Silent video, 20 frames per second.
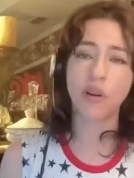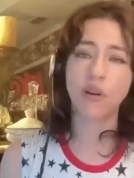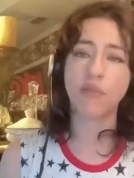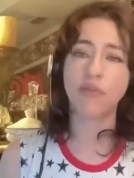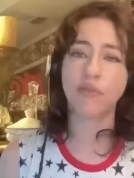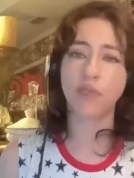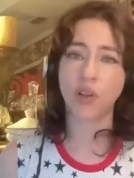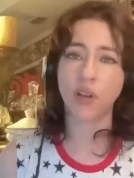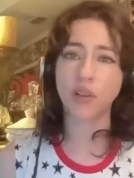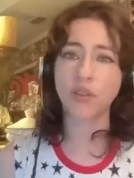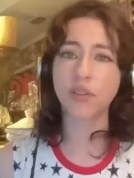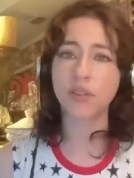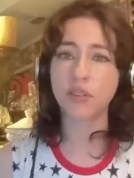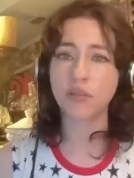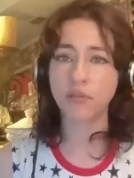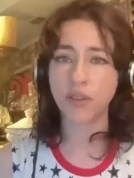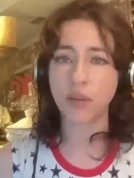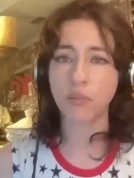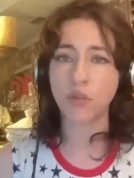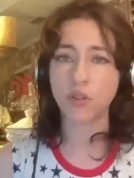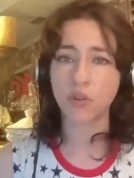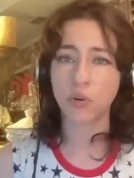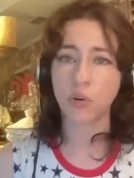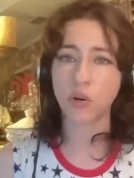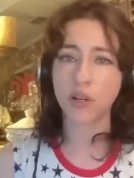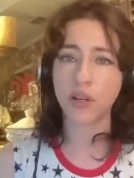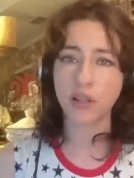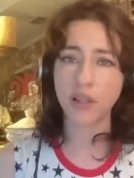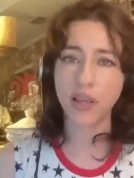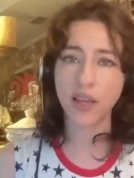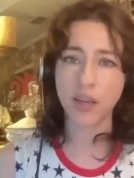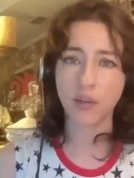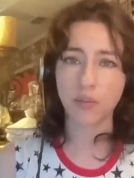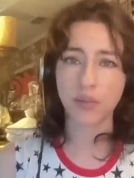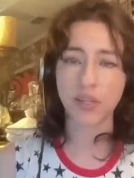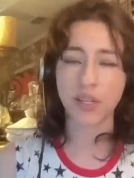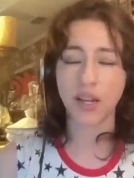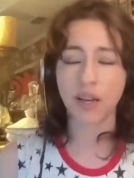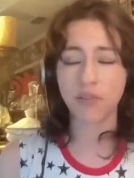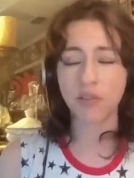of false defamatory
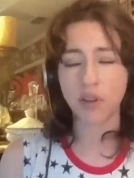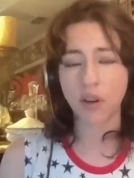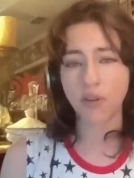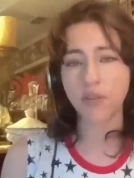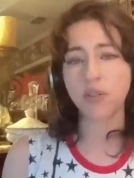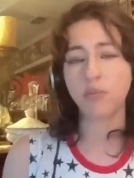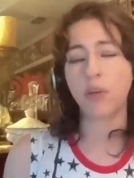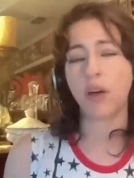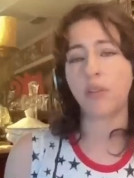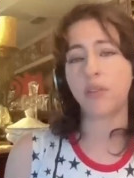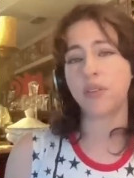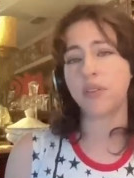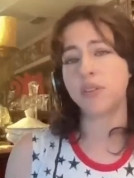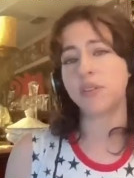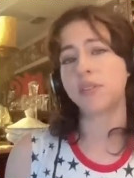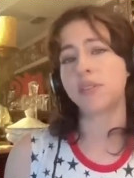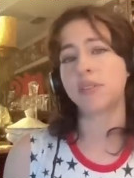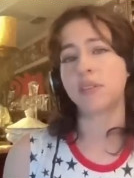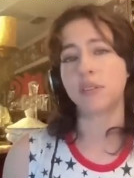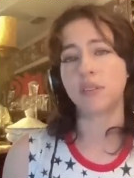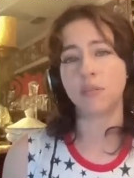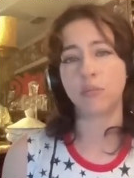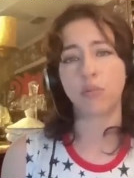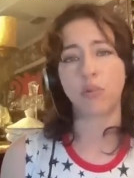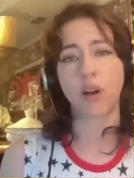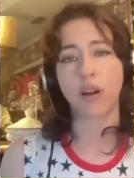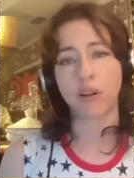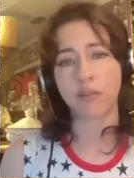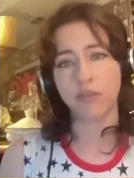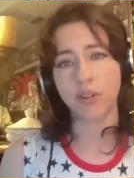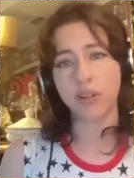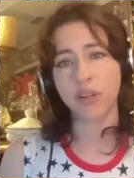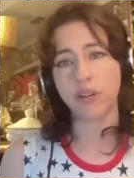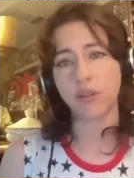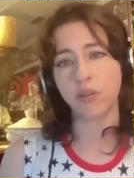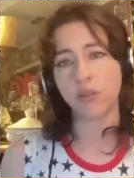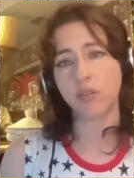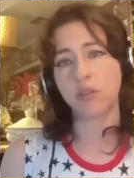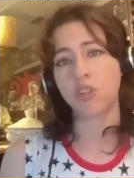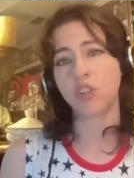claims. And I've talked about this in a prior
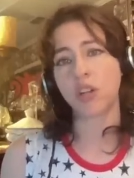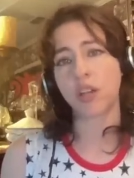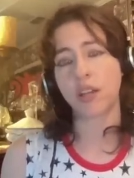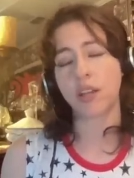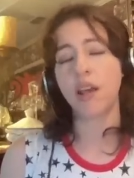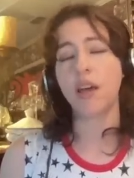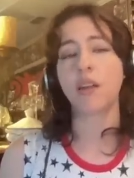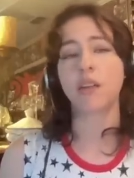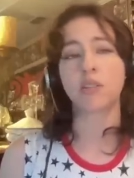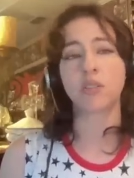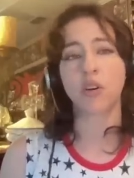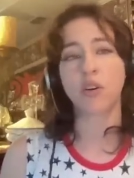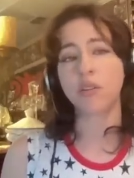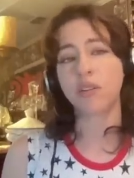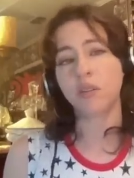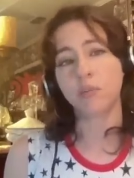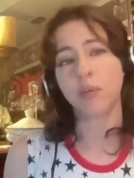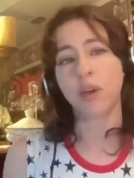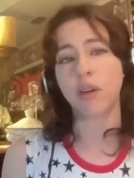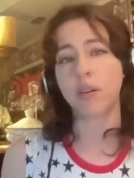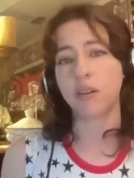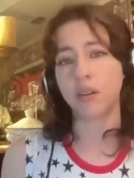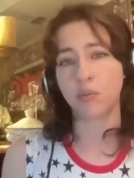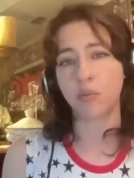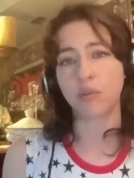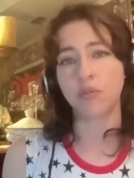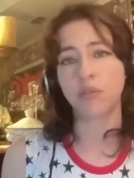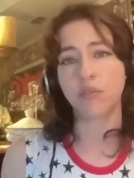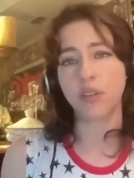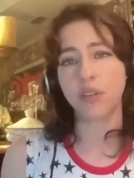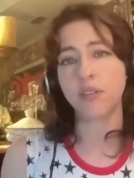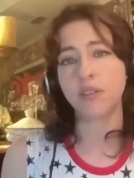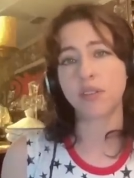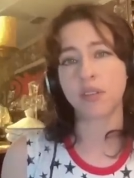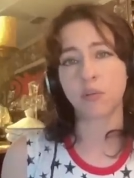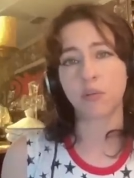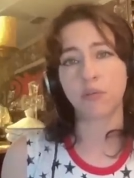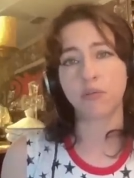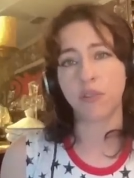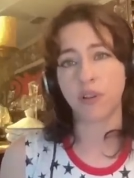video, so you can check it out. I talked about a number of the things
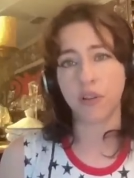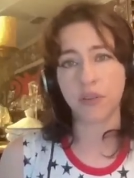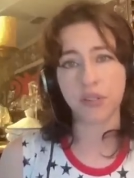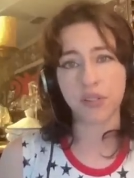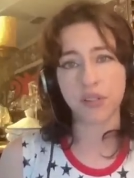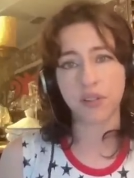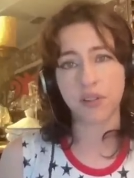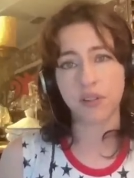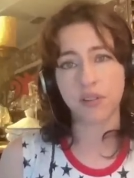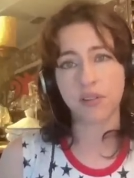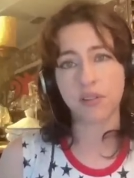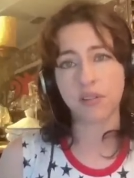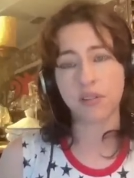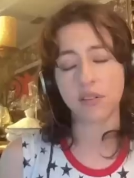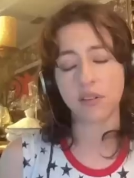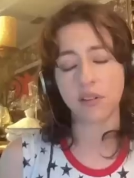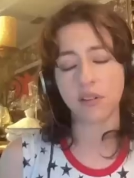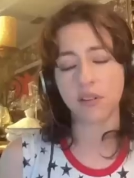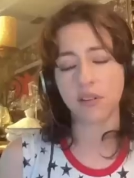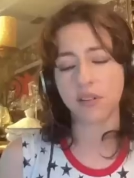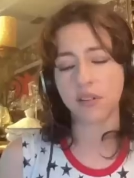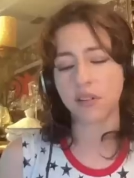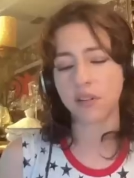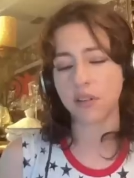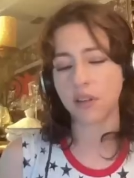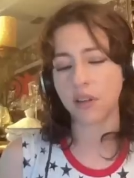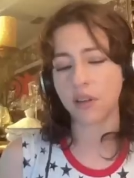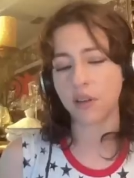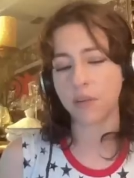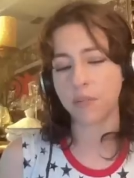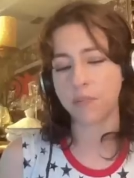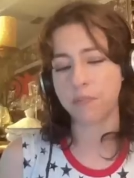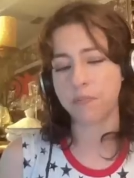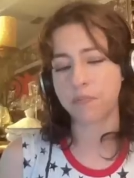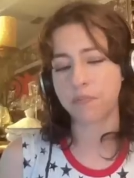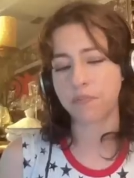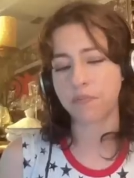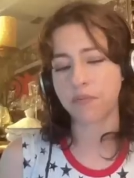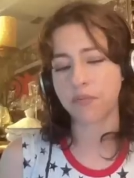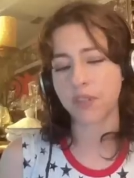that were false in this in this um,
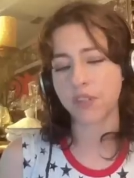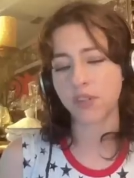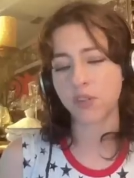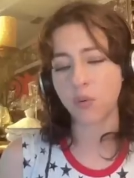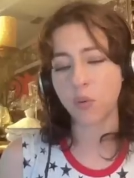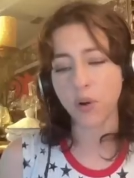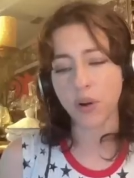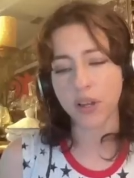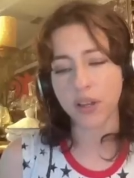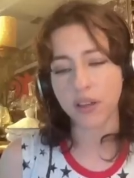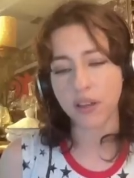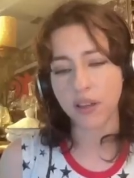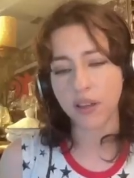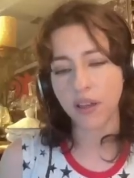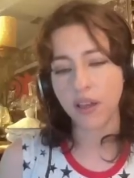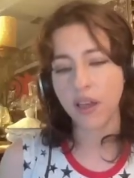story.